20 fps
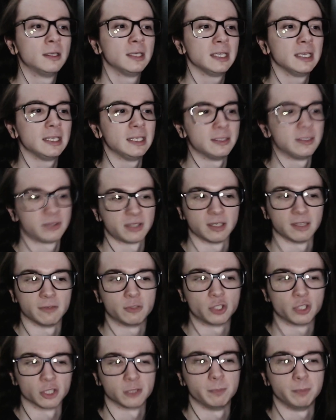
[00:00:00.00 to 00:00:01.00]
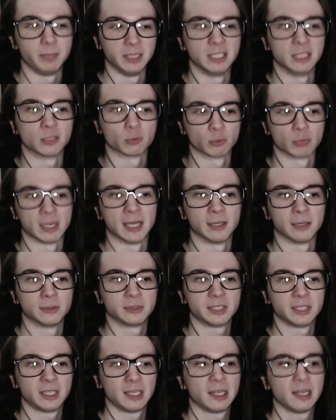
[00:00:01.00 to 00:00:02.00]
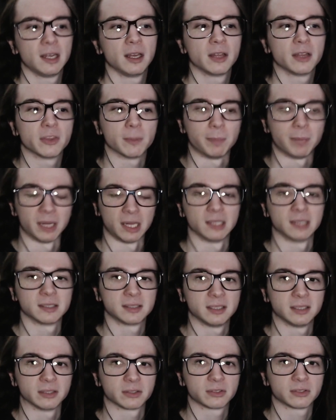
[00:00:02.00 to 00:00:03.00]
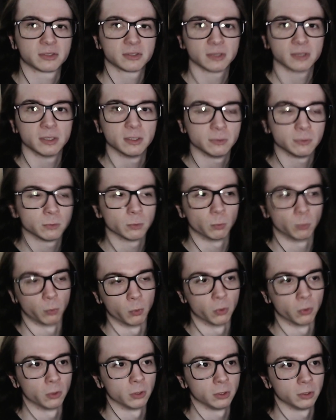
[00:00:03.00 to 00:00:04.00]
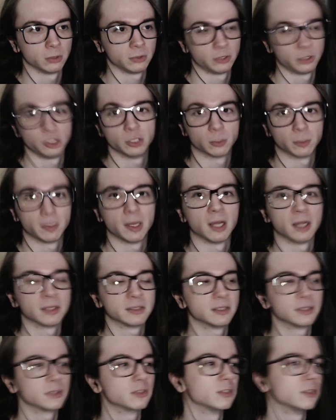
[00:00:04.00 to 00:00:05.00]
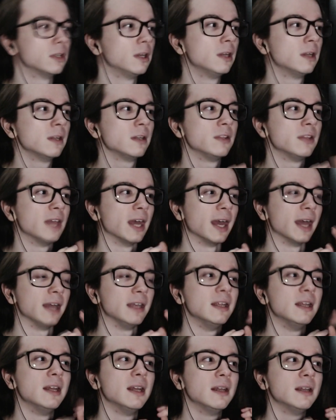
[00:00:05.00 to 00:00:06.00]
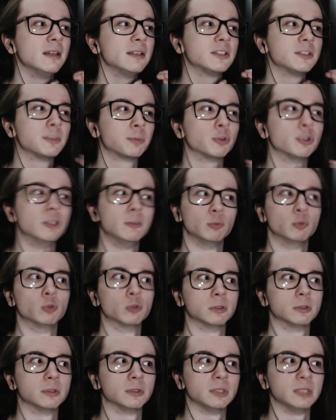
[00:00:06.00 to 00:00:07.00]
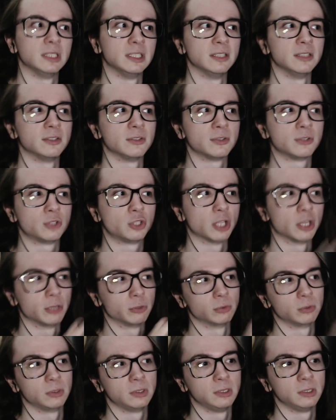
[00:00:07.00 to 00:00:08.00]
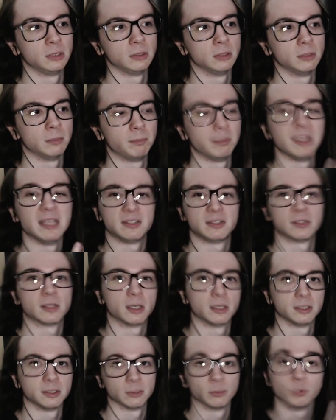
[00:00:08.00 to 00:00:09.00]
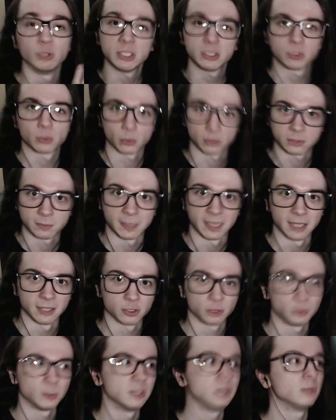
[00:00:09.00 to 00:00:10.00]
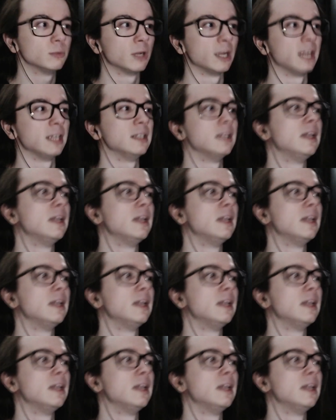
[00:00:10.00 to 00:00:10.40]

instead of just being around the politics and the war, the geopolitics, that Supreme Ruler is generally based on, and the resource management, right?